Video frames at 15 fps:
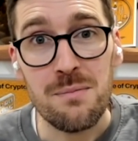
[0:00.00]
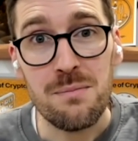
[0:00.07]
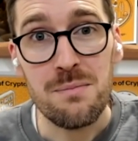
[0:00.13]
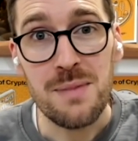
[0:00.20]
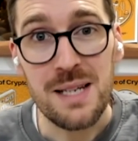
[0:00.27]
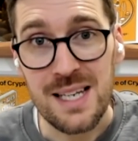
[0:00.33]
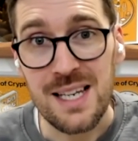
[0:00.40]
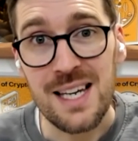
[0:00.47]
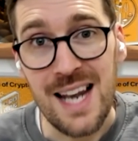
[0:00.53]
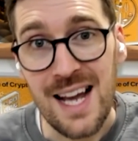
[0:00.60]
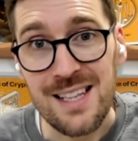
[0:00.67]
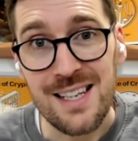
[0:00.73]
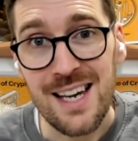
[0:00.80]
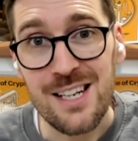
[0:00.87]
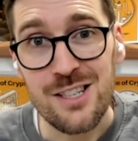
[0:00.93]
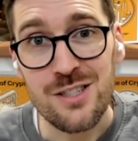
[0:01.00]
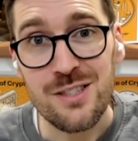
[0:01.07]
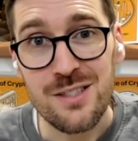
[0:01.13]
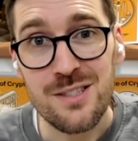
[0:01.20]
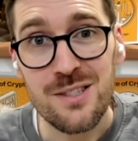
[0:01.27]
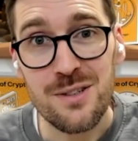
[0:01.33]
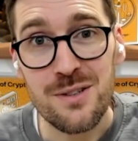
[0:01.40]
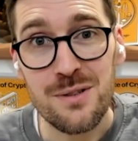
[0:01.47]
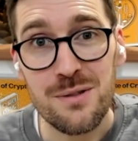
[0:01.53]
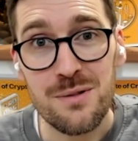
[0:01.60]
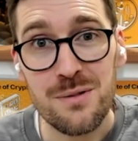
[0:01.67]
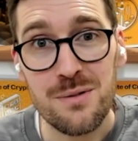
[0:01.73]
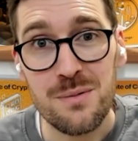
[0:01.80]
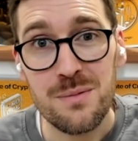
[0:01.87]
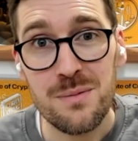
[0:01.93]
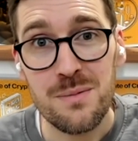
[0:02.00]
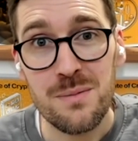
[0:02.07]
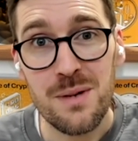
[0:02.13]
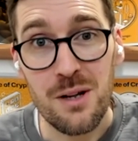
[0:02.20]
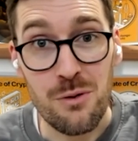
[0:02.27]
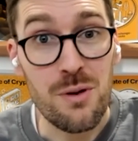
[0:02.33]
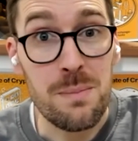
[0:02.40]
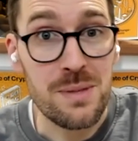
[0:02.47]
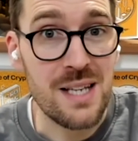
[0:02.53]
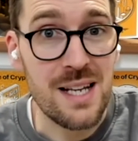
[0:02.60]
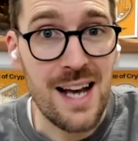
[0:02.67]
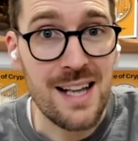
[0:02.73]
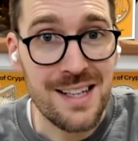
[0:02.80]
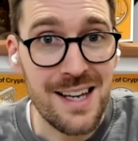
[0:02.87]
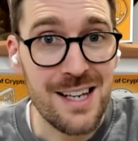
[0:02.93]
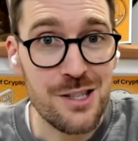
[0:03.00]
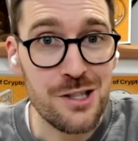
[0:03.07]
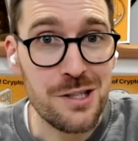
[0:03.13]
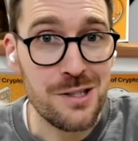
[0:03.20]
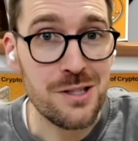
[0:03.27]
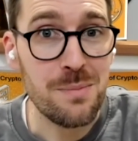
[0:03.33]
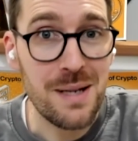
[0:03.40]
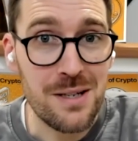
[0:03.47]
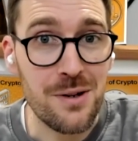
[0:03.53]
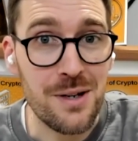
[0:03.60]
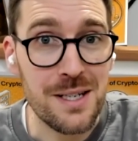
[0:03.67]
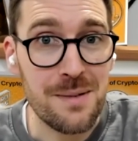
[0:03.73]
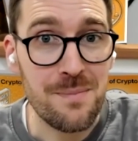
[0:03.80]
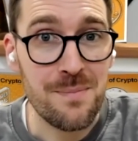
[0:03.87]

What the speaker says: making an allocation to a 3% allocation to Bitcoin.